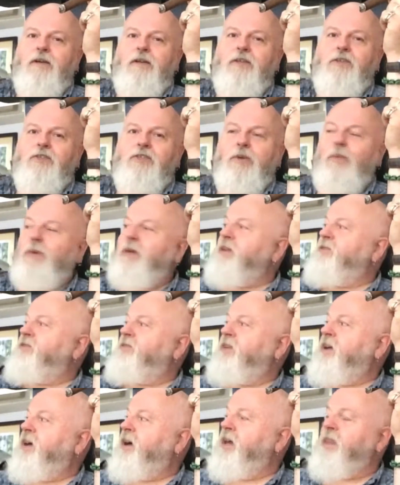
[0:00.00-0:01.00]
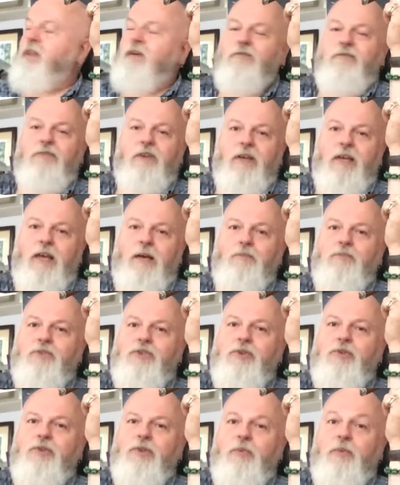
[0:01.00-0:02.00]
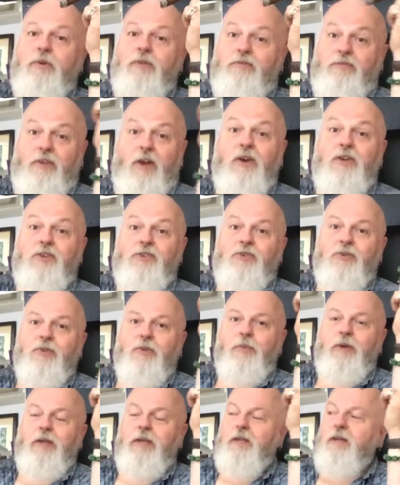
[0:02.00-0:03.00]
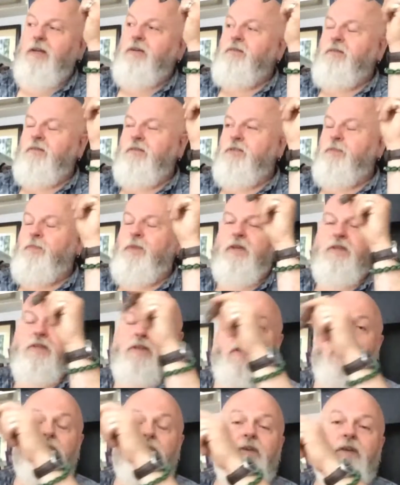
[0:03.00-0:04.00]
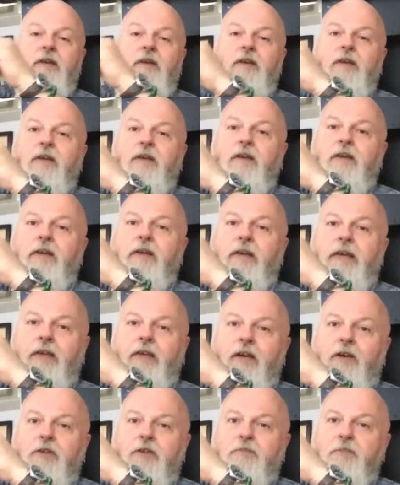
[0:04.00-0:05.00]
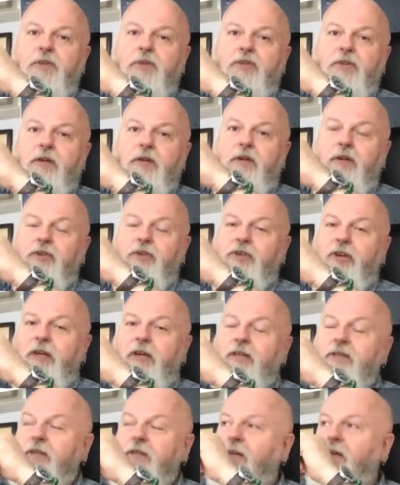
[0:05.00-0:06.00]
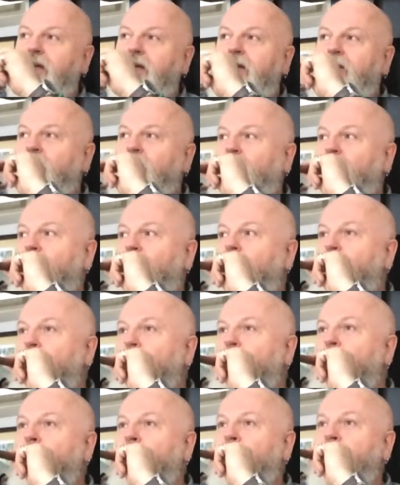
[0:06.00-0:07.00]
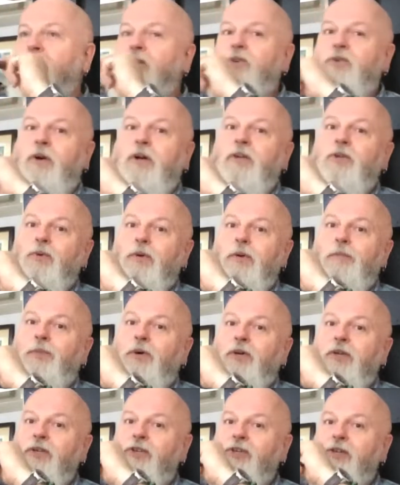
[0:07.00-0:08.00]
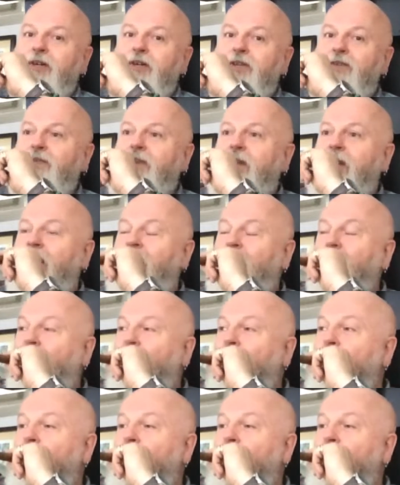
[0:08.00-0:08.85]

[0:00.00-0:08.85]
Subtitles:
And so any fly that flies through the window, surprisingly enough, he goes berserk chasing it. So I do apologise for that.